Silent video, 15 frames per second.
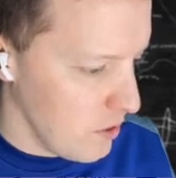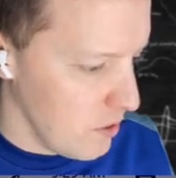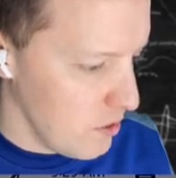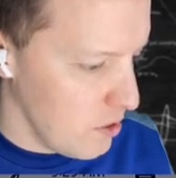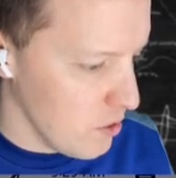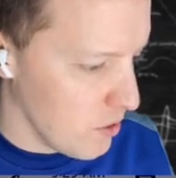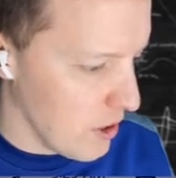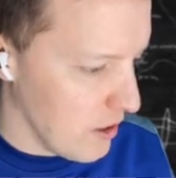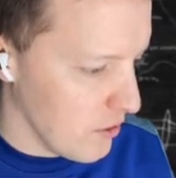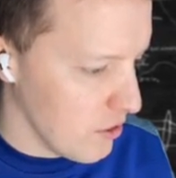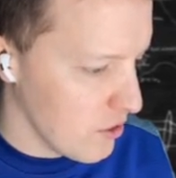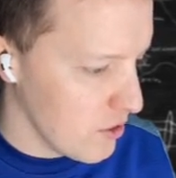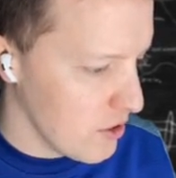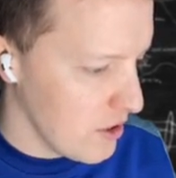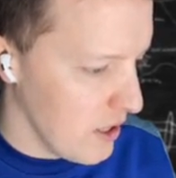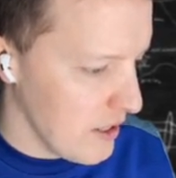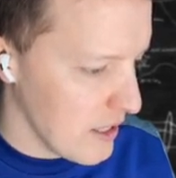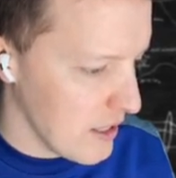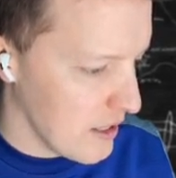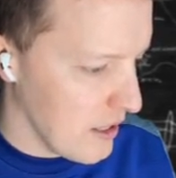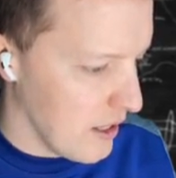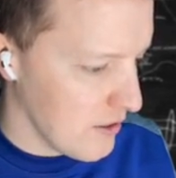Two colors and
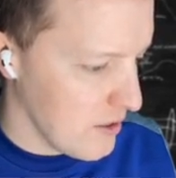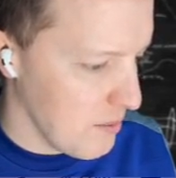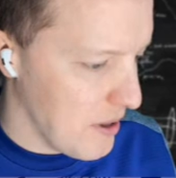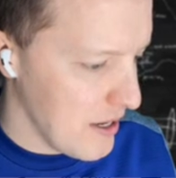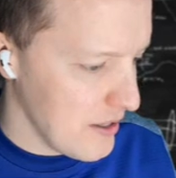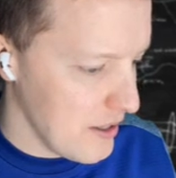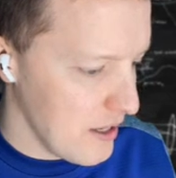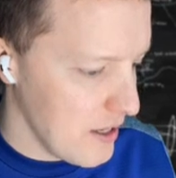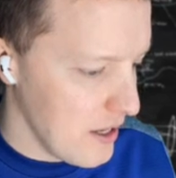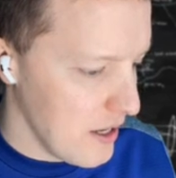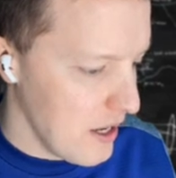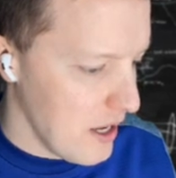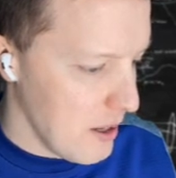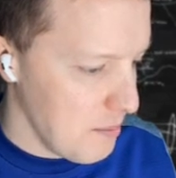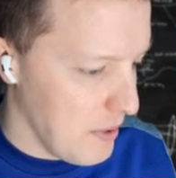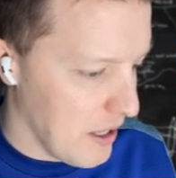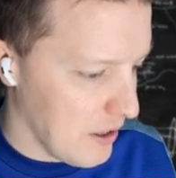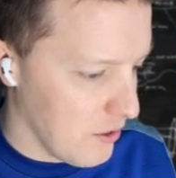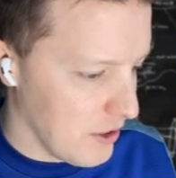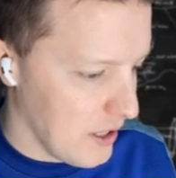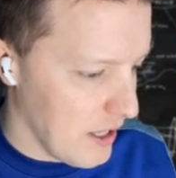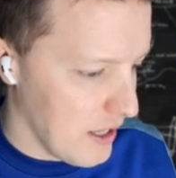then customize it by
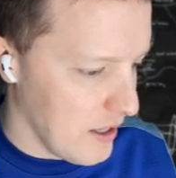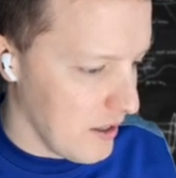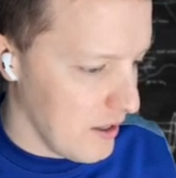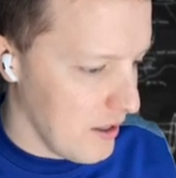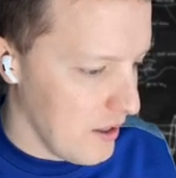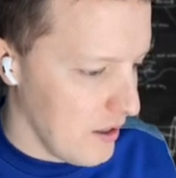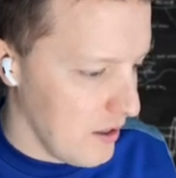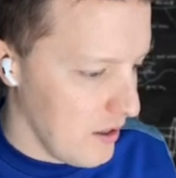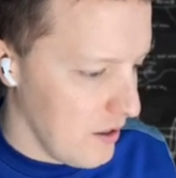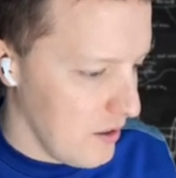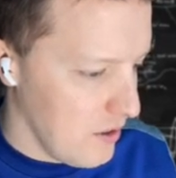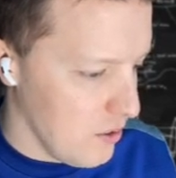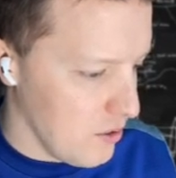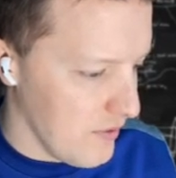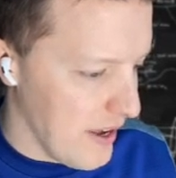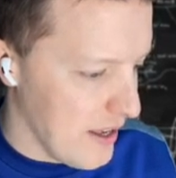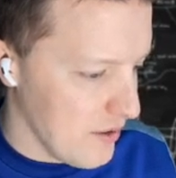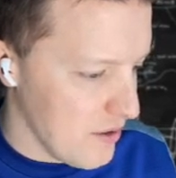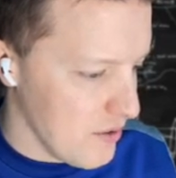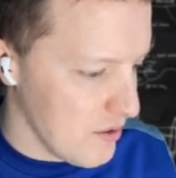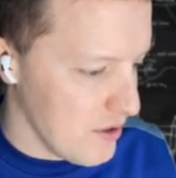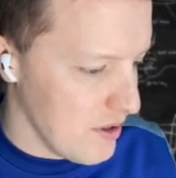clicking those
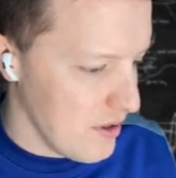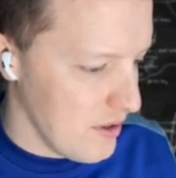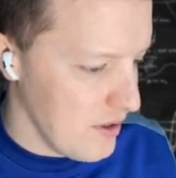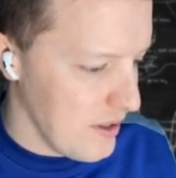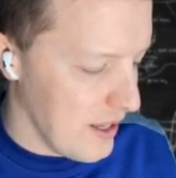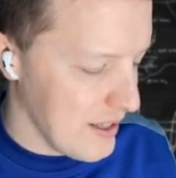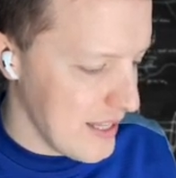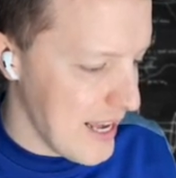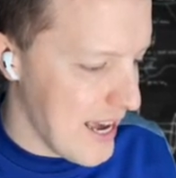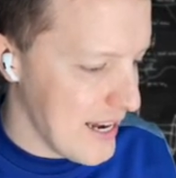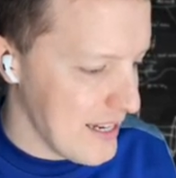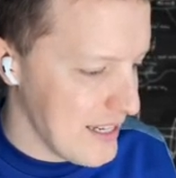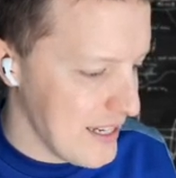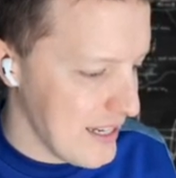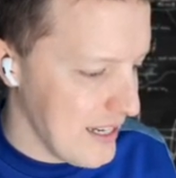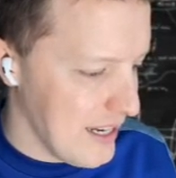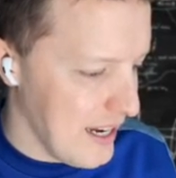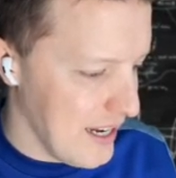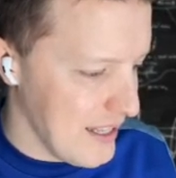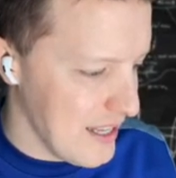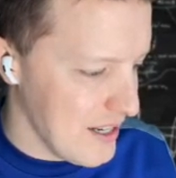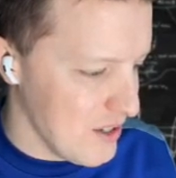values at the end
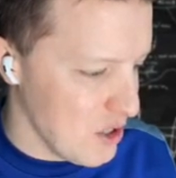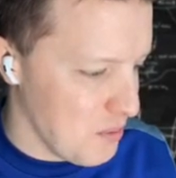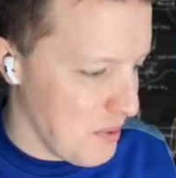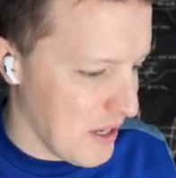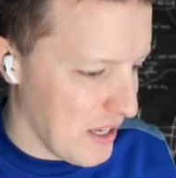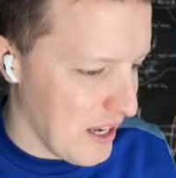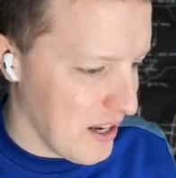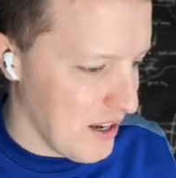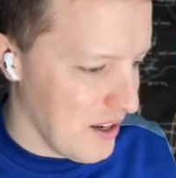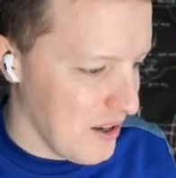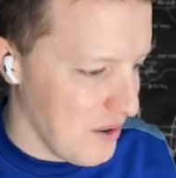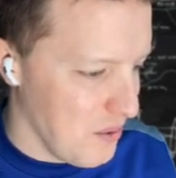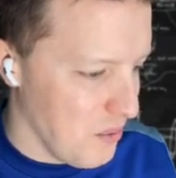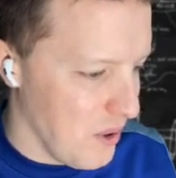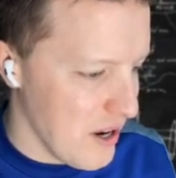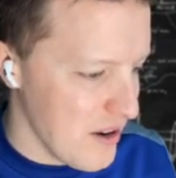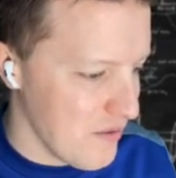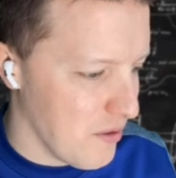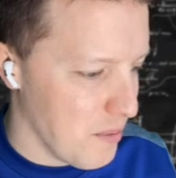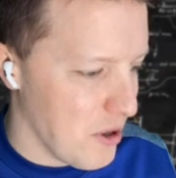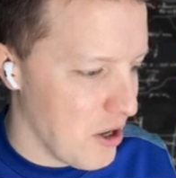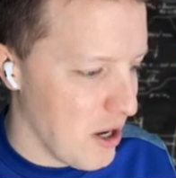and then just picking white
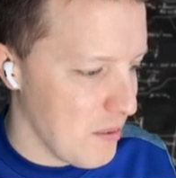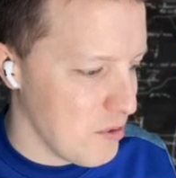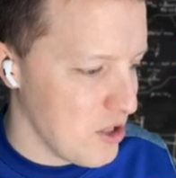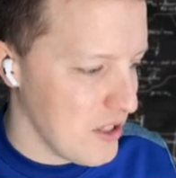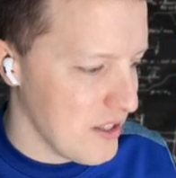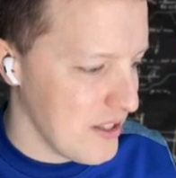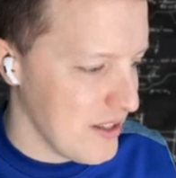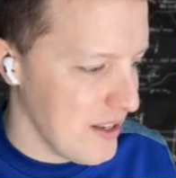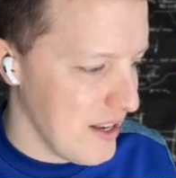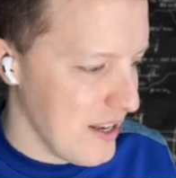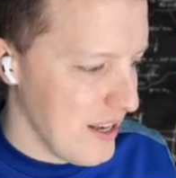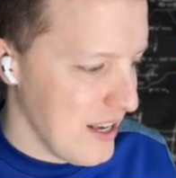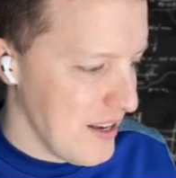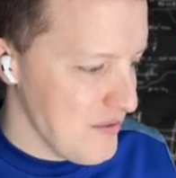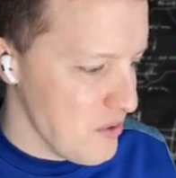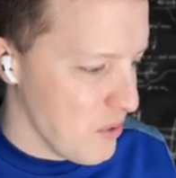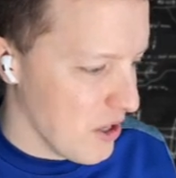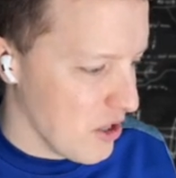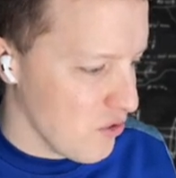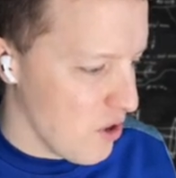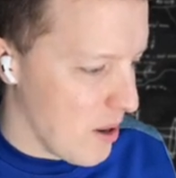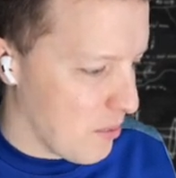from our options. If you want
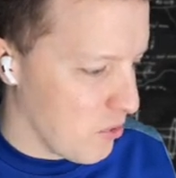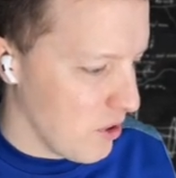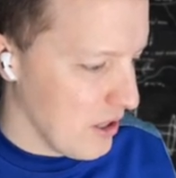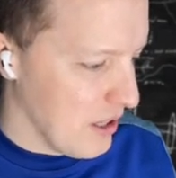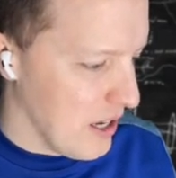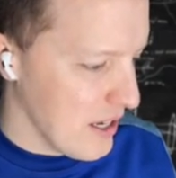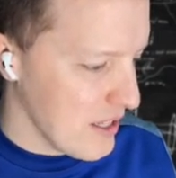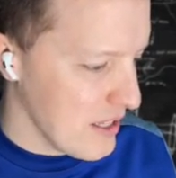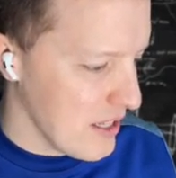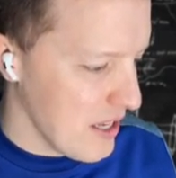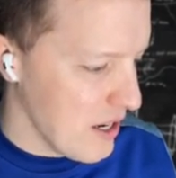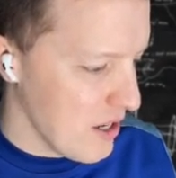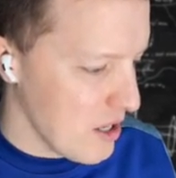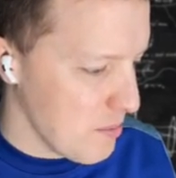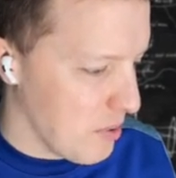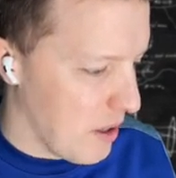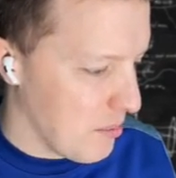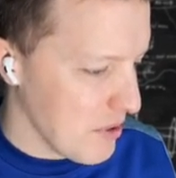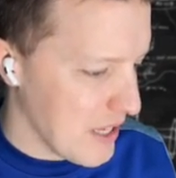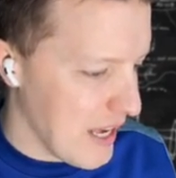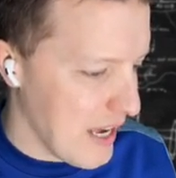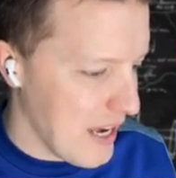to drop grid lines in there, you
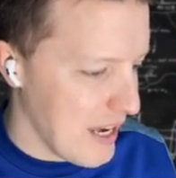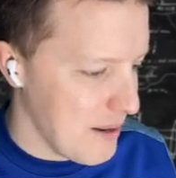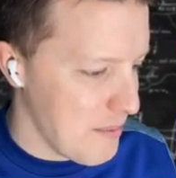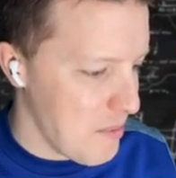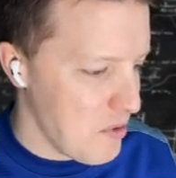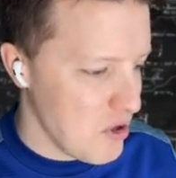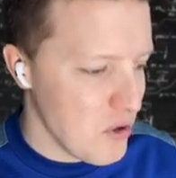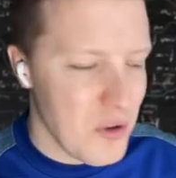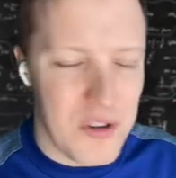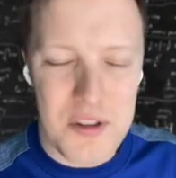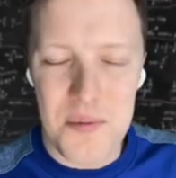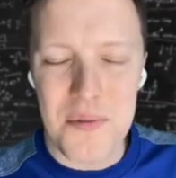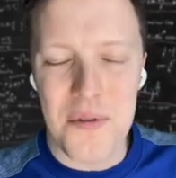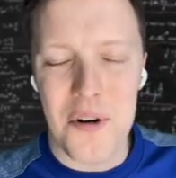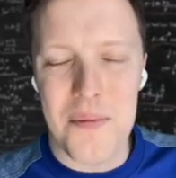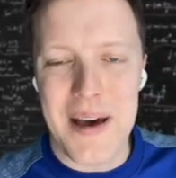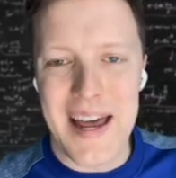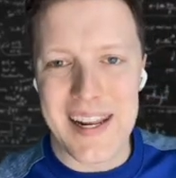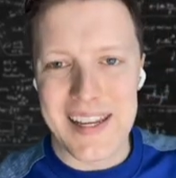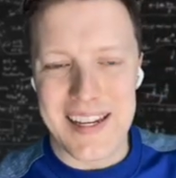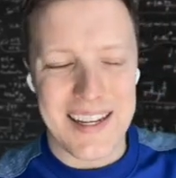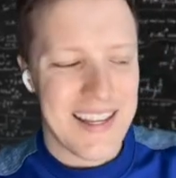probably can, maybe doing some
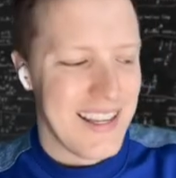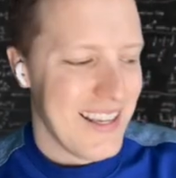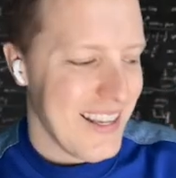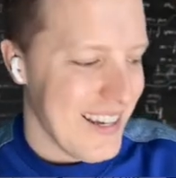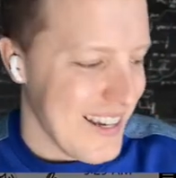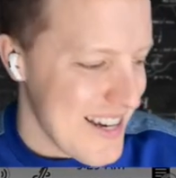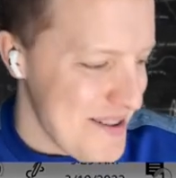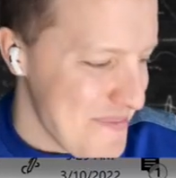formatting. Uh,